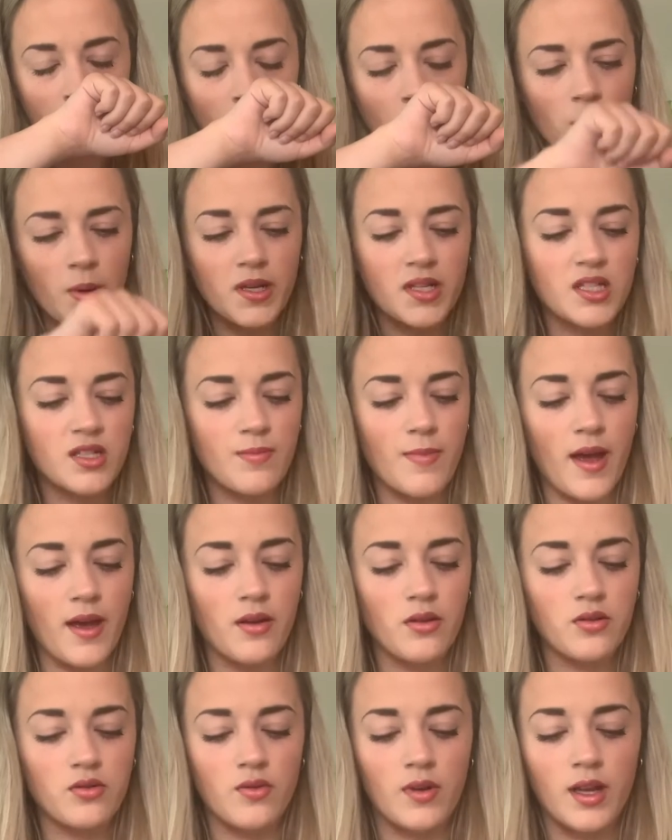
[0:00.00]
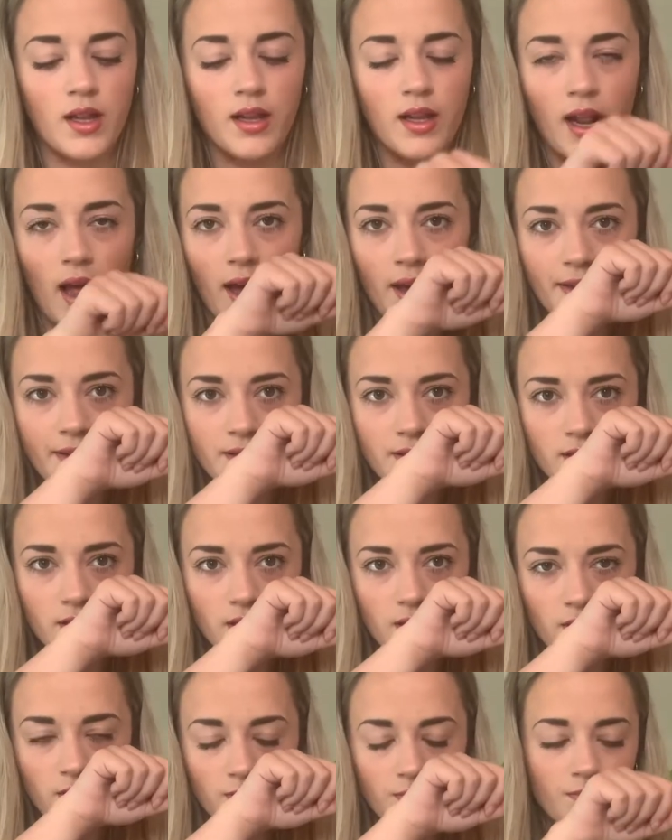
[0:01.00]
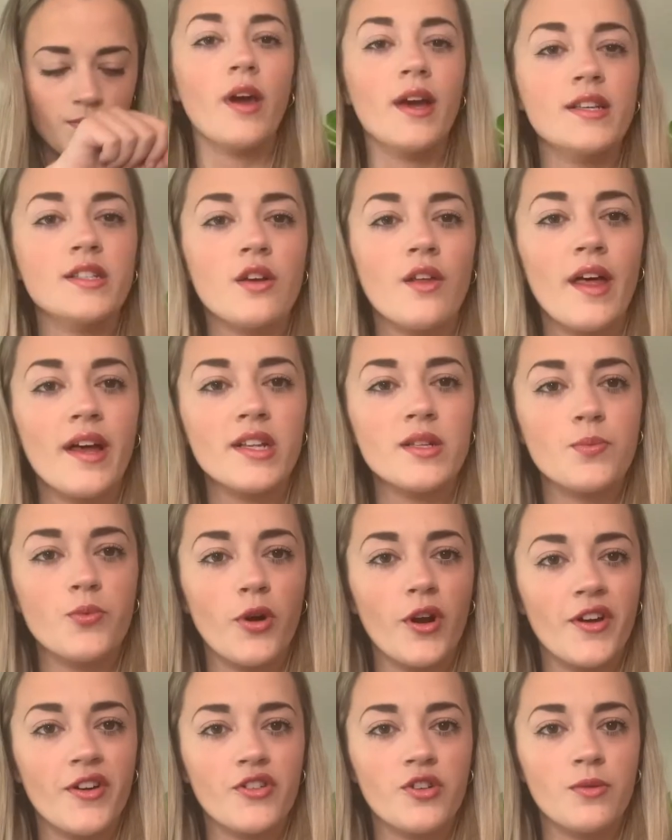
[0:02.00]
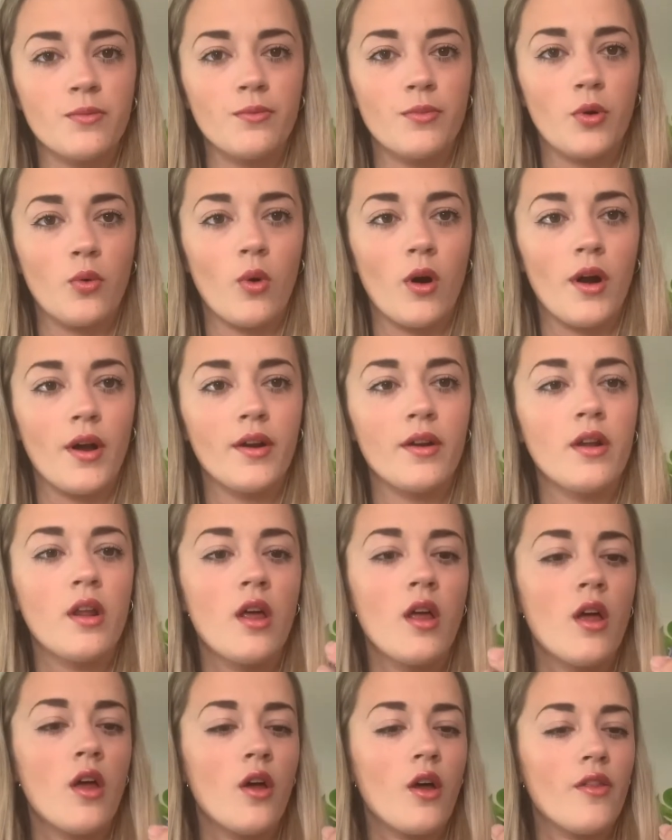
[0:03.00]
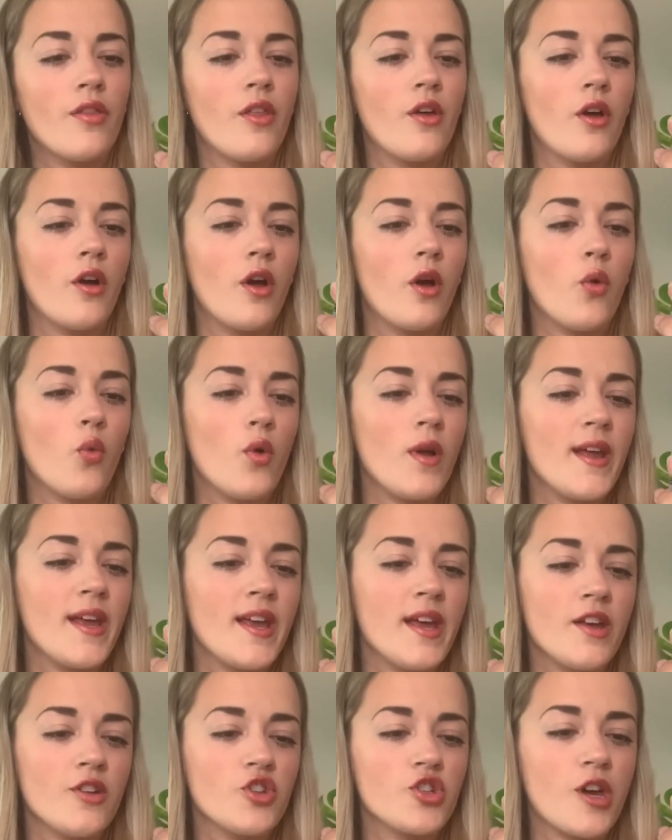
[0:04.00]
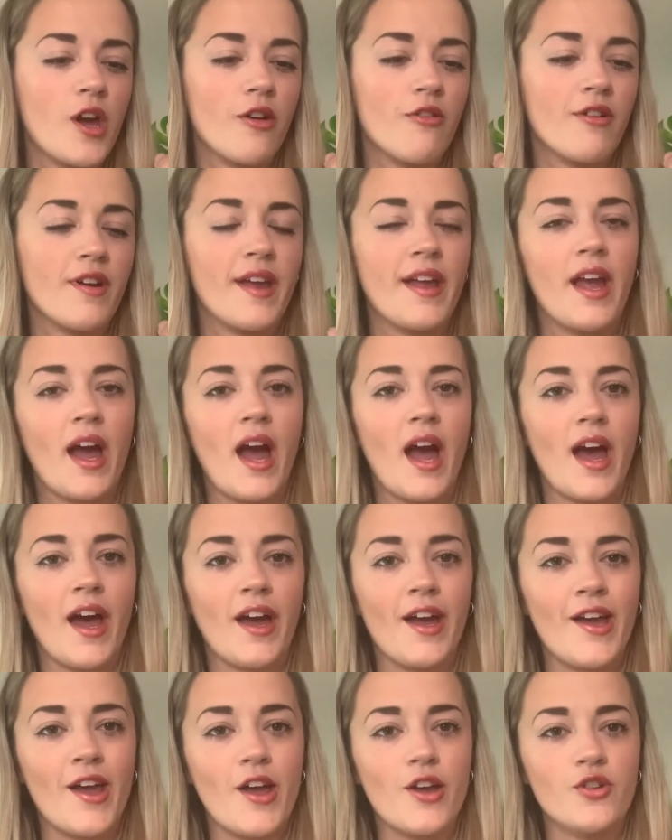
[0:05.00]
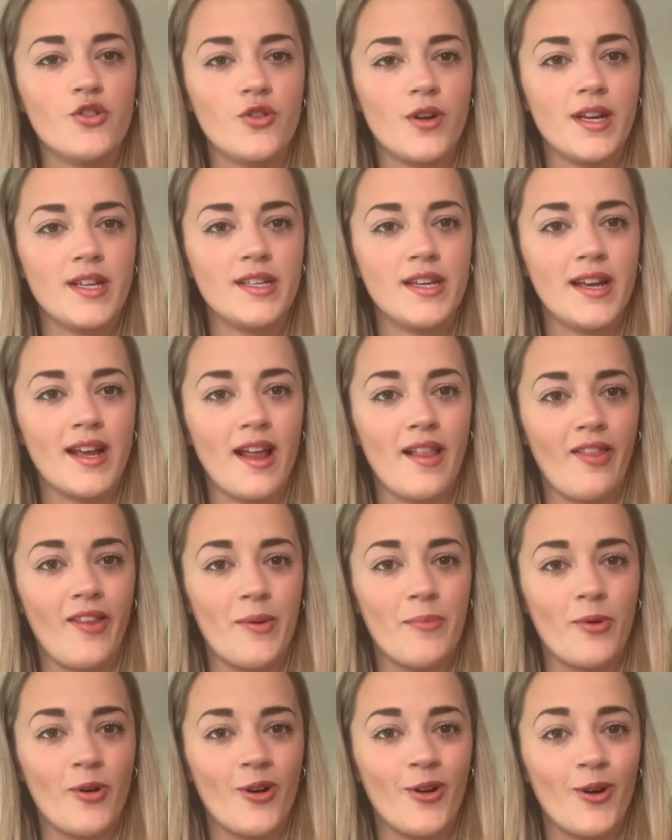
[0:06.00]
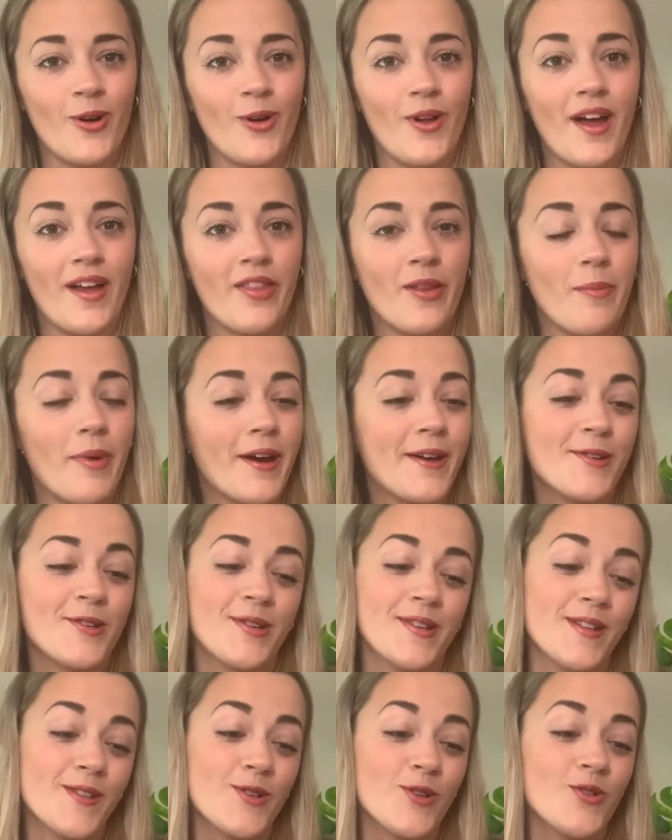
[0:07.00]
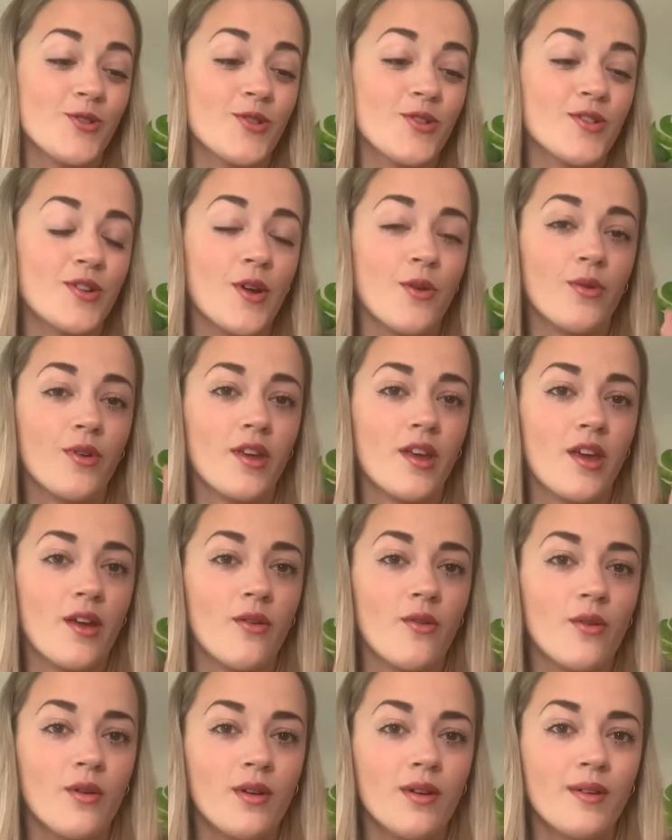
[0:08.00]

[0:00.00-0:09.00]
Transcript: It smells really nice. Okay, so that's product number one, the Oui Cherie Hydrating Lip Oil, and the packaging is just so cute.